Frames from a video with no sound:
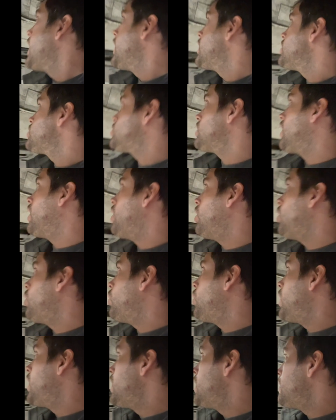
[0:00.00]

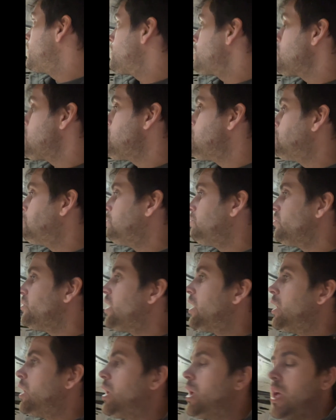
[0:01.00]
So
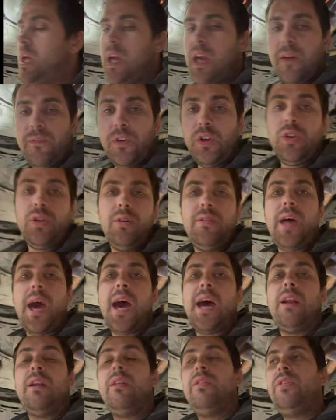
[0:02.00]
if you do
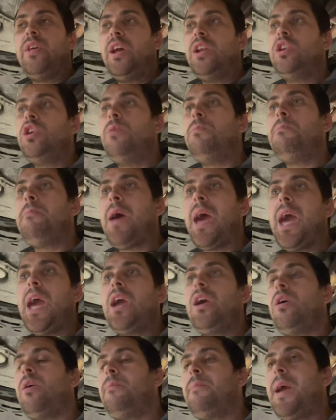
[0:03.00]
that, then you may
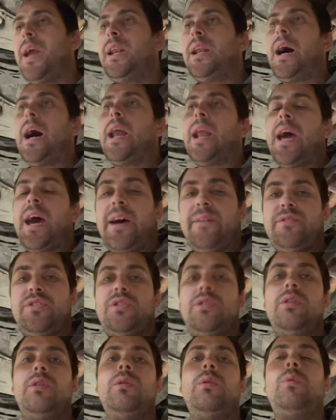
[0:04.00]
or may not have
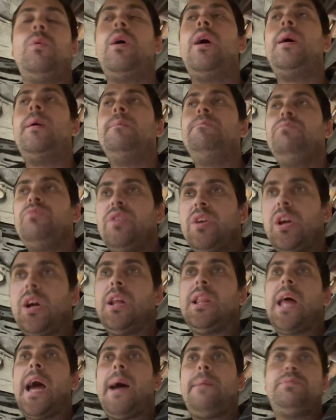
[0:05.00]
to
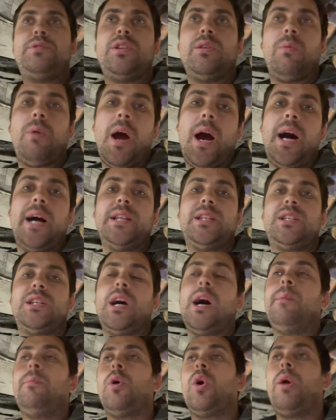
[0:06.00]
collapse the rod
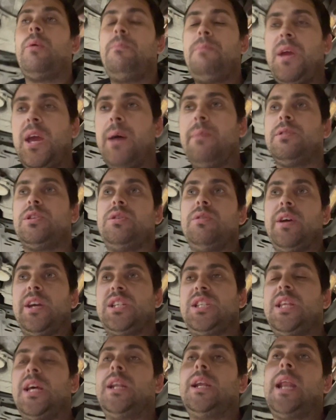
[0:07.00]
some or be able to
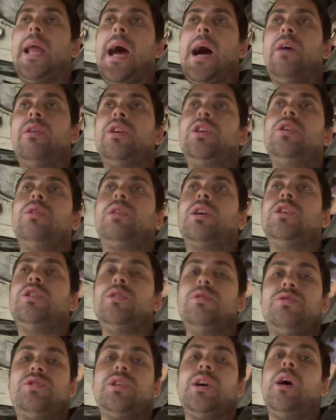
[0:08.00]
extend it out. You can
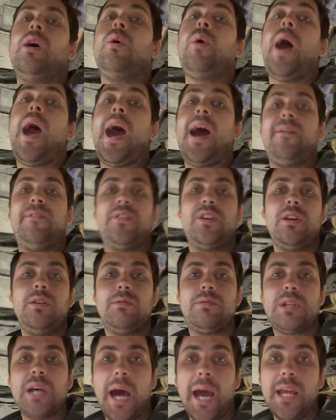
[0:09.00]
do so after you
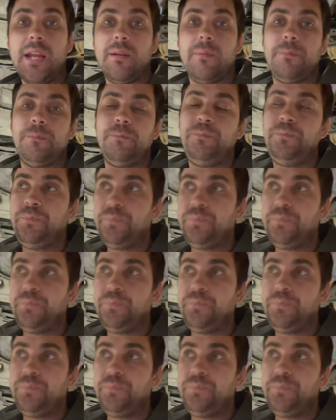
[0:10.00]
tighten